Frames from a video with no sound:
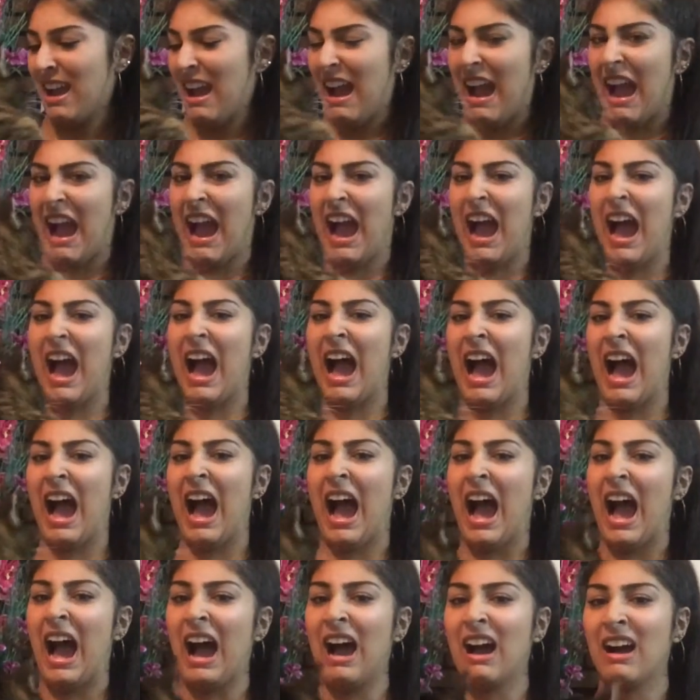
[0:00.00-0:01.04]

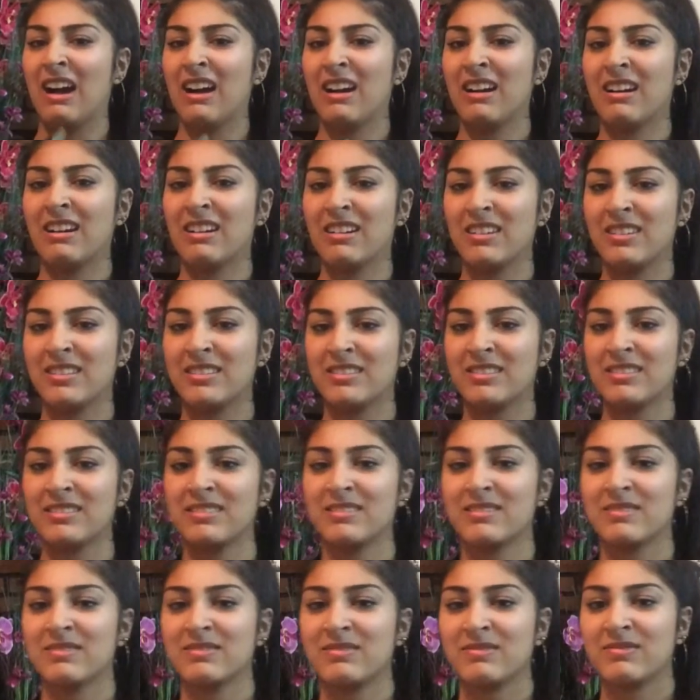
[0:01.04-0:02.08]
Ah!
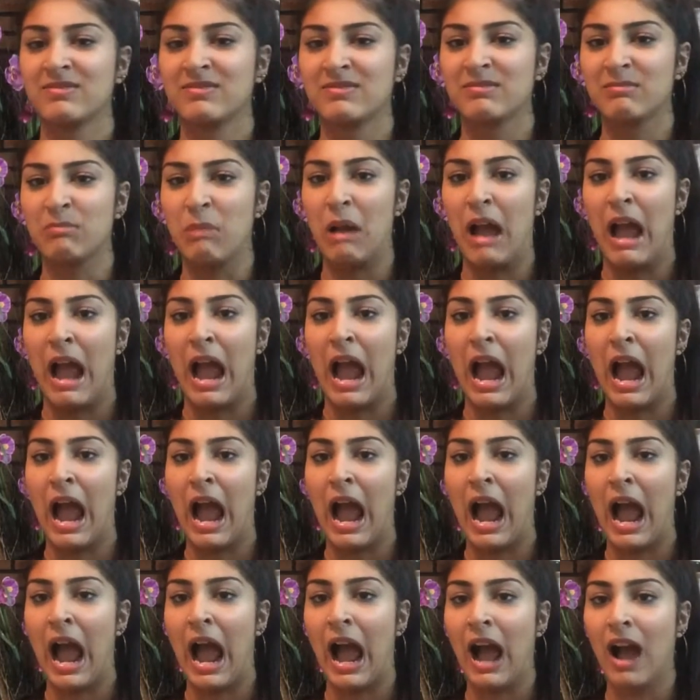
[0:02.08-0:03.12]

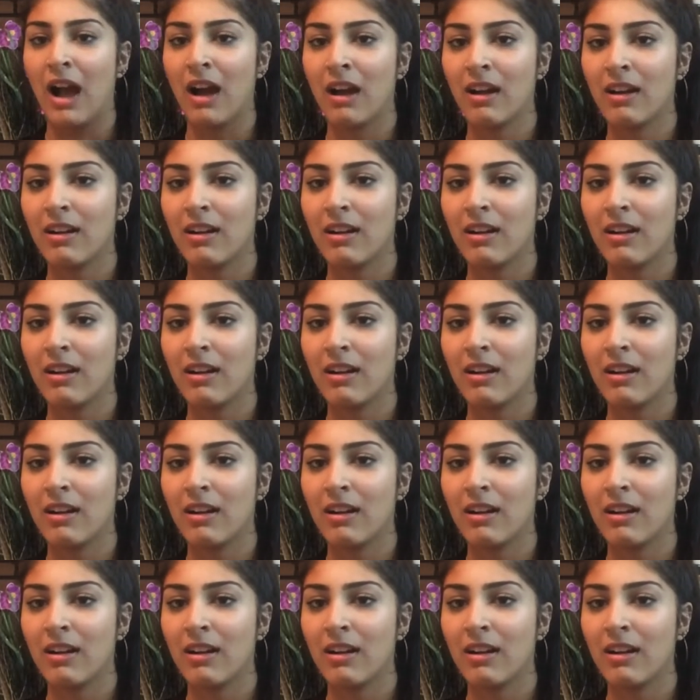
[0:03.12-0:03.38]
Ah!